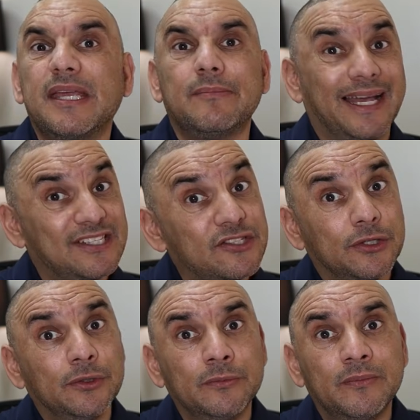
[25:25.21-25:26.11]
meet by
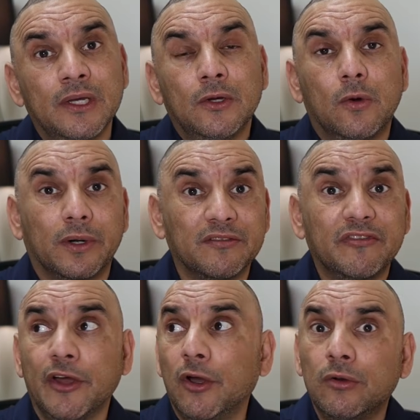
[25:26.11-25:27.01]
Zoom or
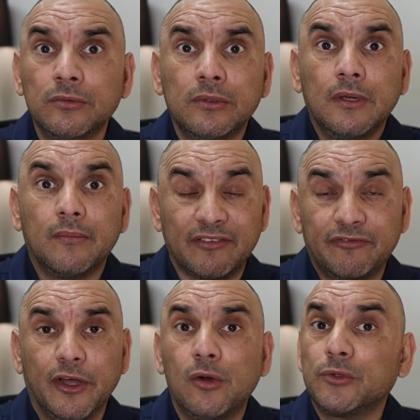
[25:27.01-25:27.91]
by
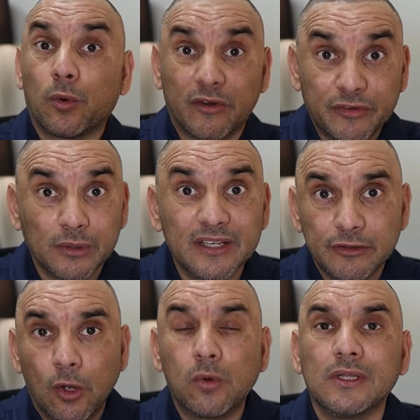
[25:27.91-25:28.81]
phone, or if you live
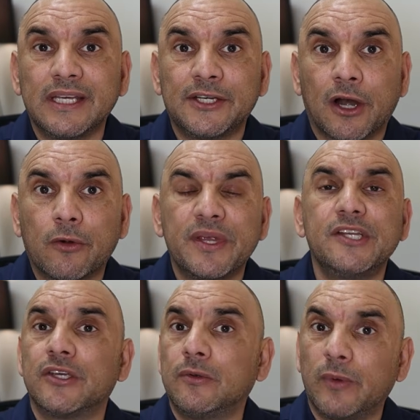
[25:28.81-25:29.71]
locally in our
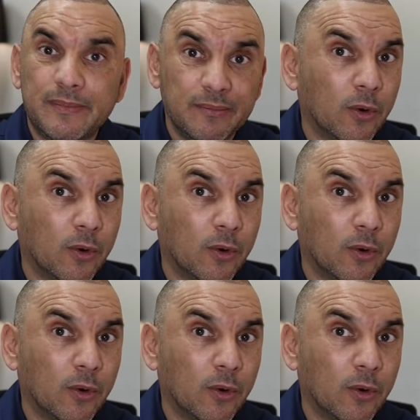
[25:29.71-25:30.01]
region, we'd be